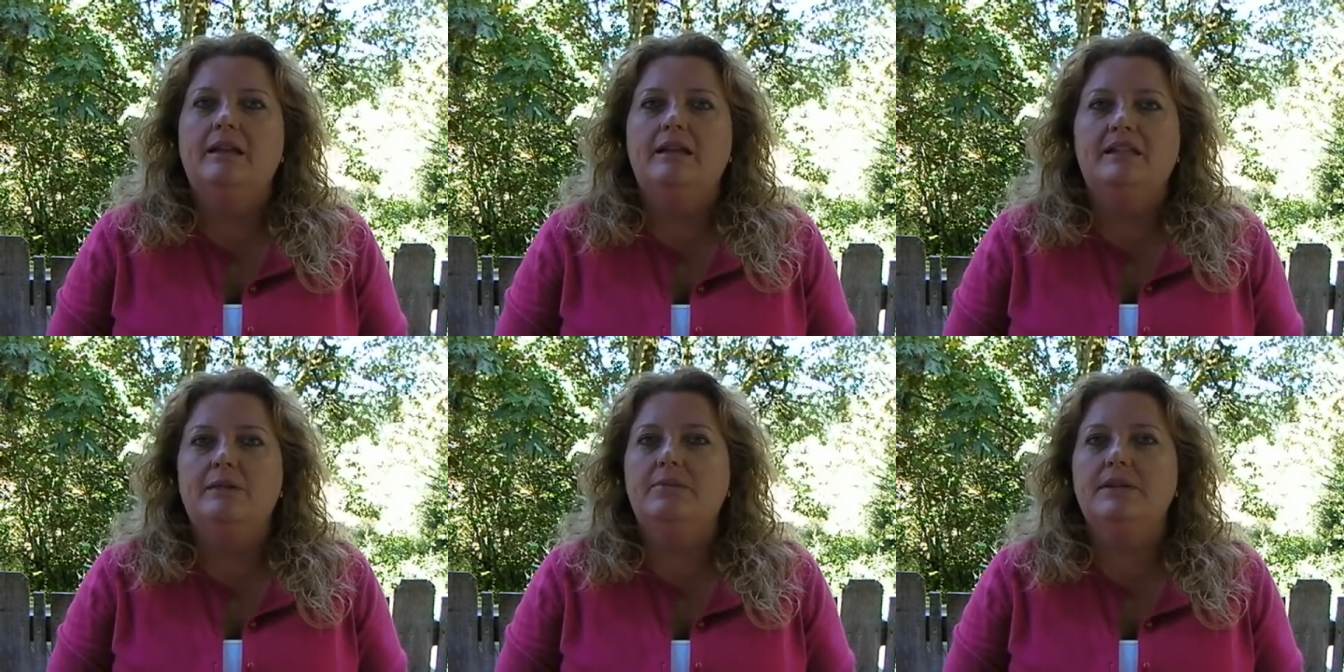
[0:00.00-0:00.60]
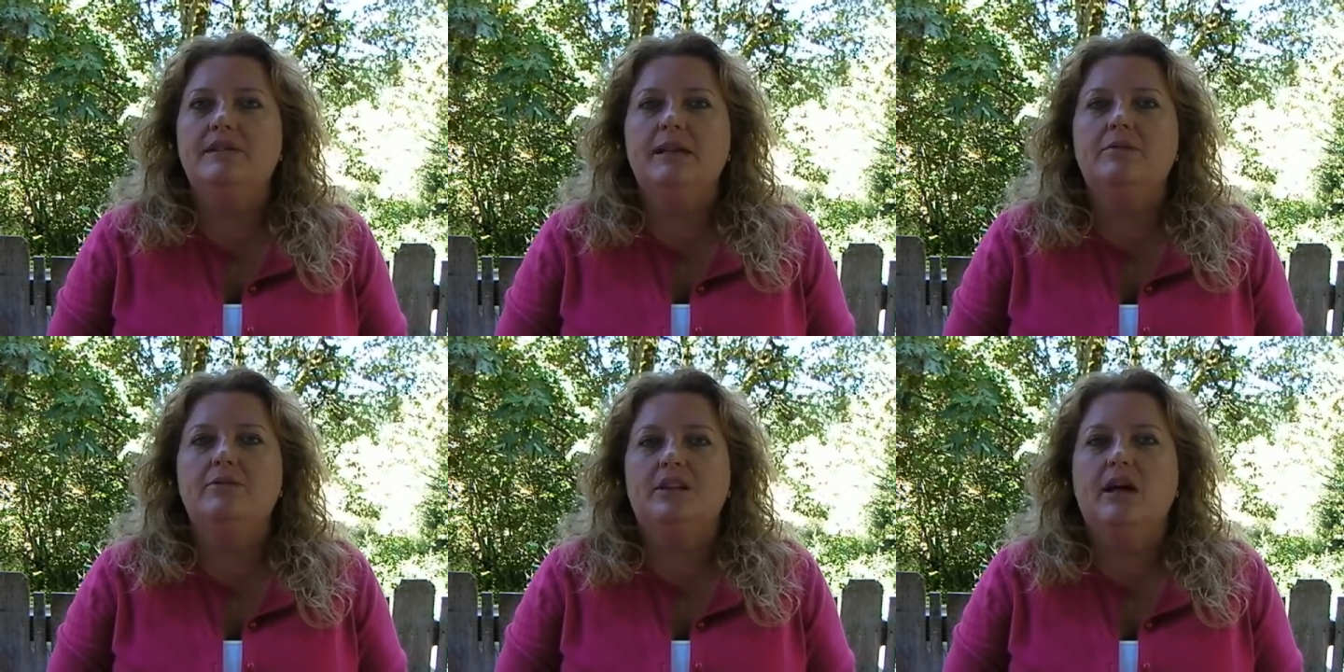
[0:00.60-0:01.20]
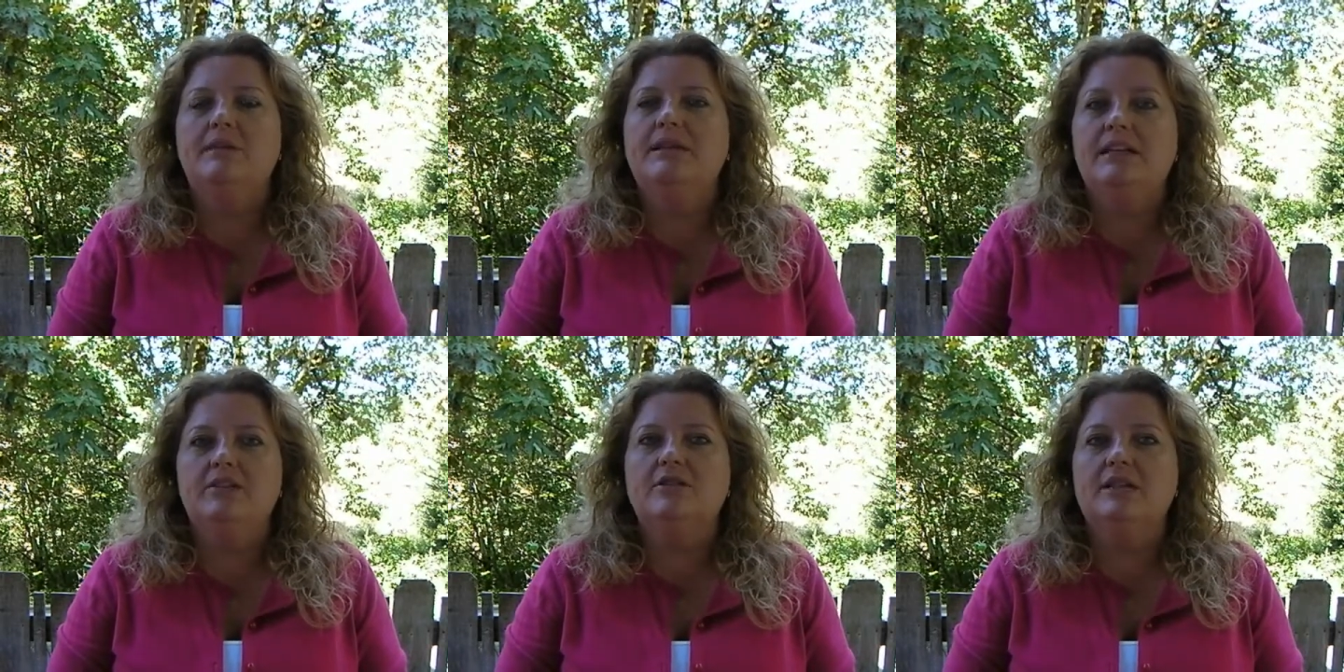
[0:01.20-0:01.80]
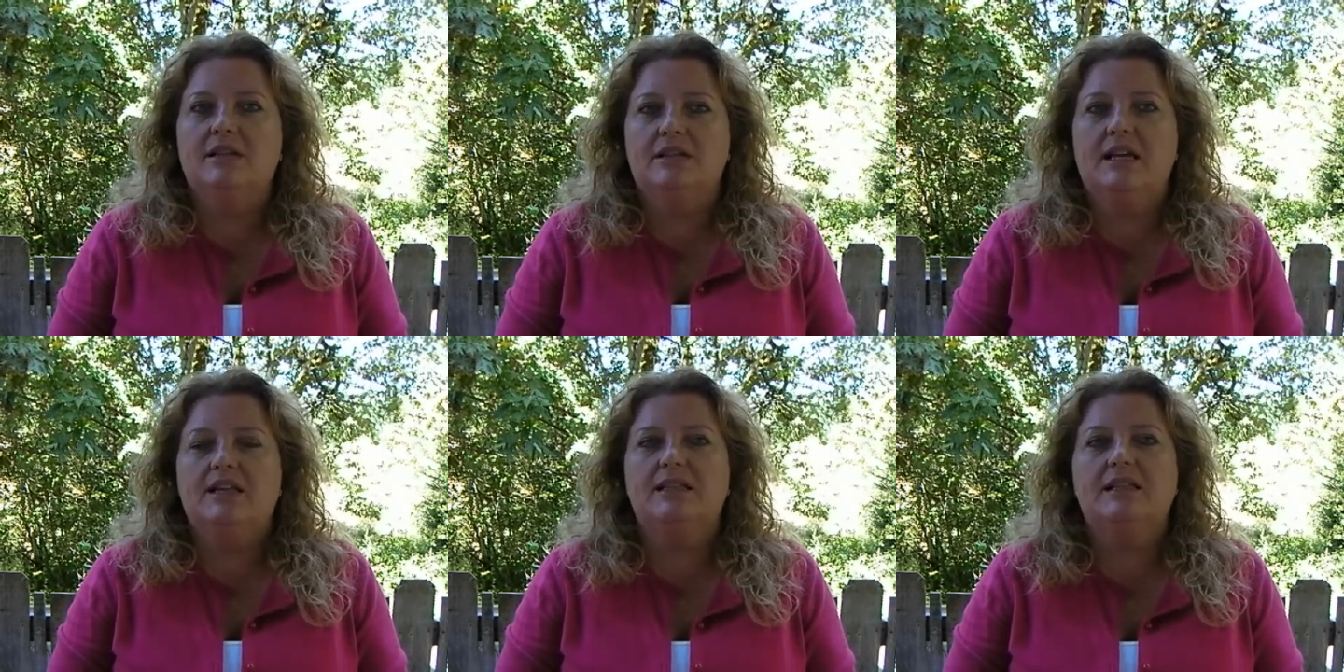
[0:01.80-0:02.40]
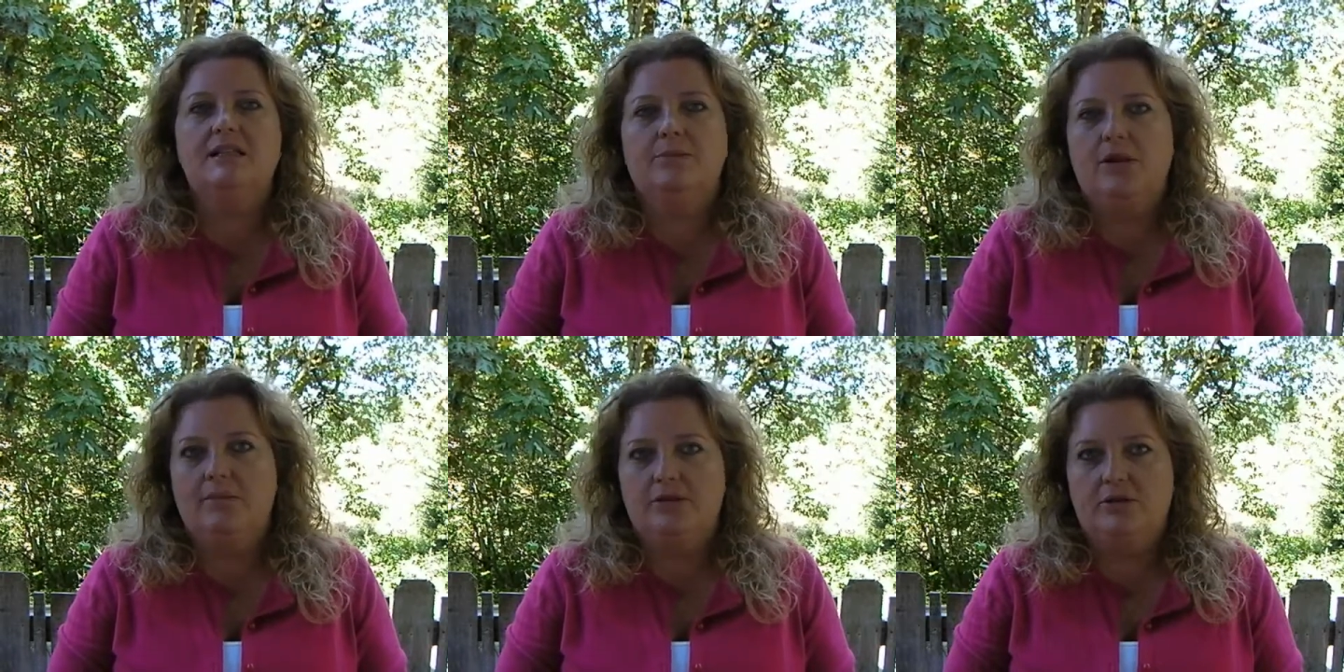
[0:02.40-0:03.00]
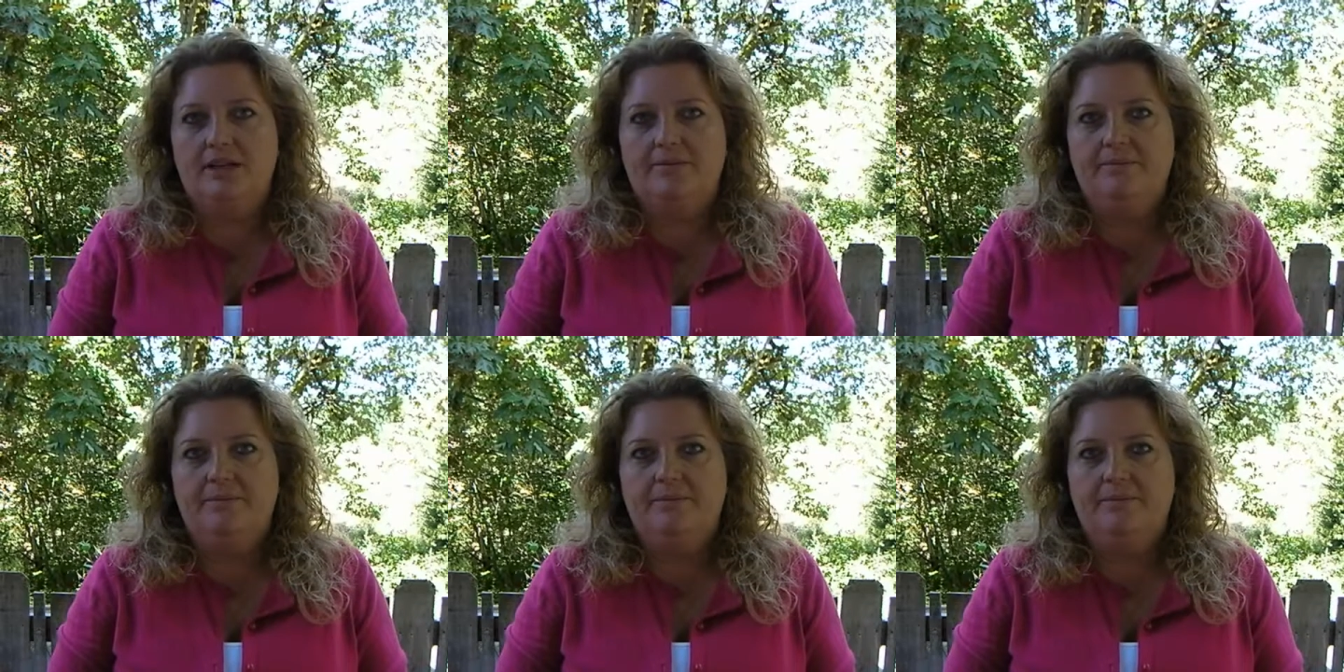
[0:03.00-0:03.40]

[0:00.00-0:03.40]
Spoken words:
The simplest and most commonly used lung test is spirometry.